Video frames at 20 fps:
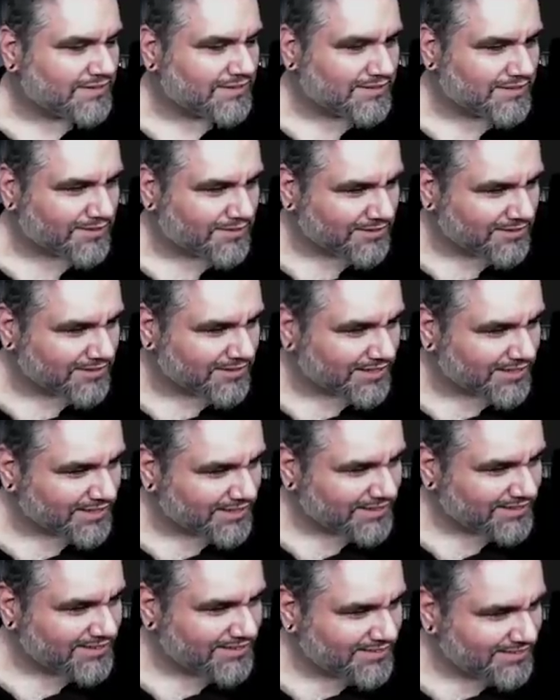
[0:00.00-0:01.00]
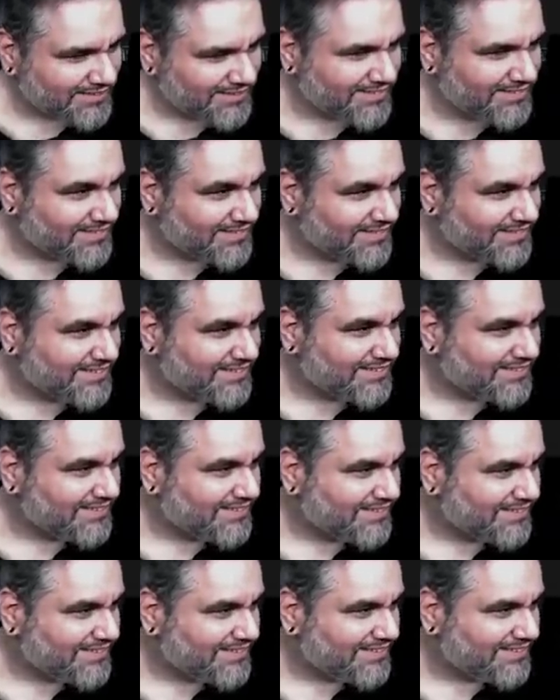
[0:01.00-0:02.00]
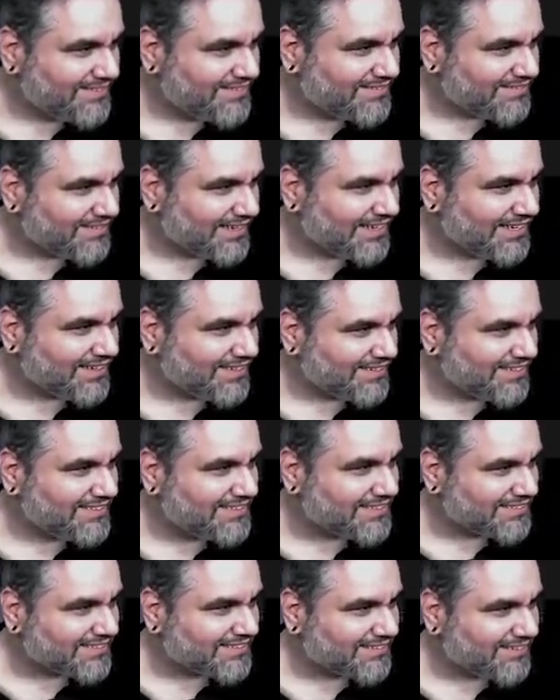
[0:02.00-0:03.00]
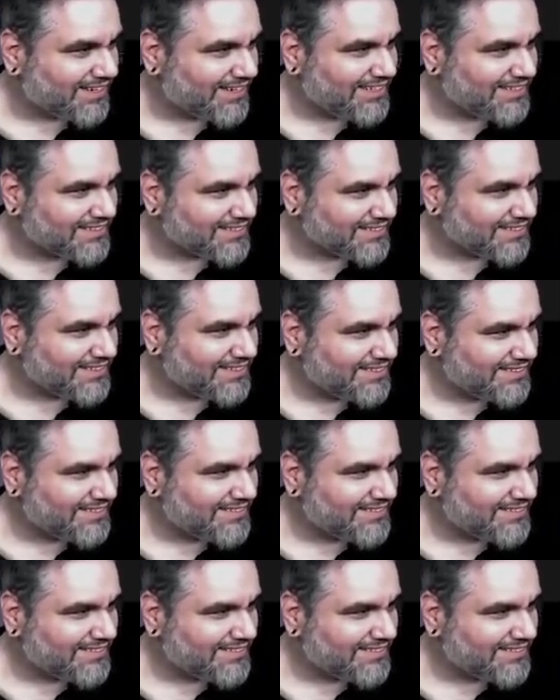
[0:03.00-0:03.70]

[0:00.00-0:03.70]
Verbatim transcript: the story. Wow, this is crazy.